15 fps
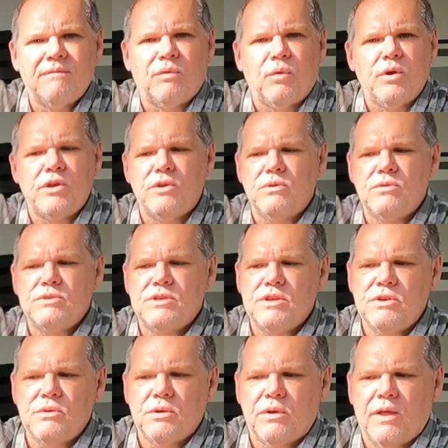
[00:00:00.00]
for you to
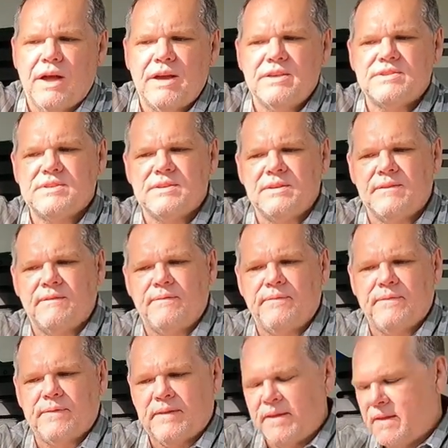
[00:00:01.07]
utilize.
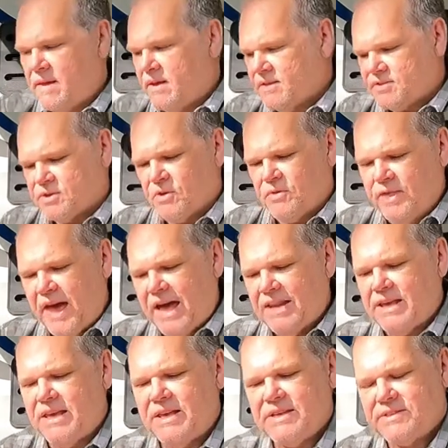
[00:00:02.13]
So that
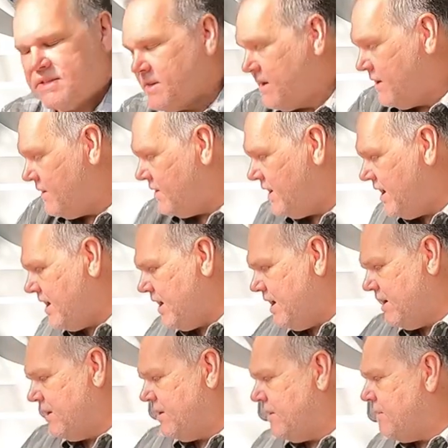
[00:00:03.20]
is the
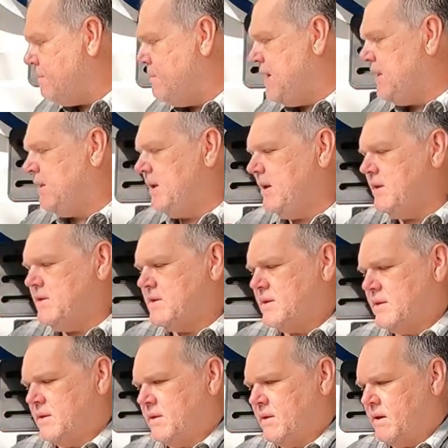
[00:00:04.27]
Midland
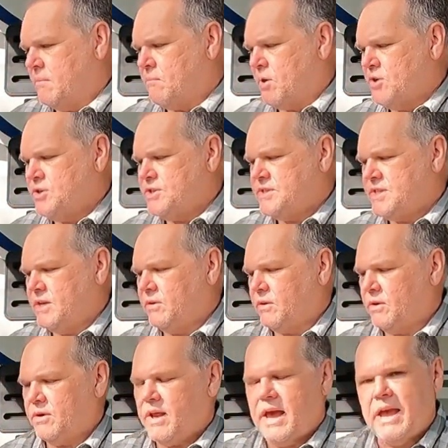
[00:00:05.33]
Emergency
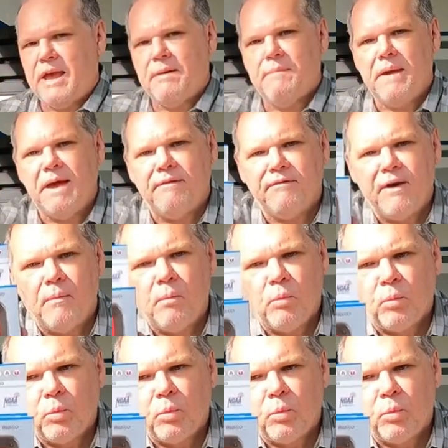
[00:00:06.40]
Alert AM/FM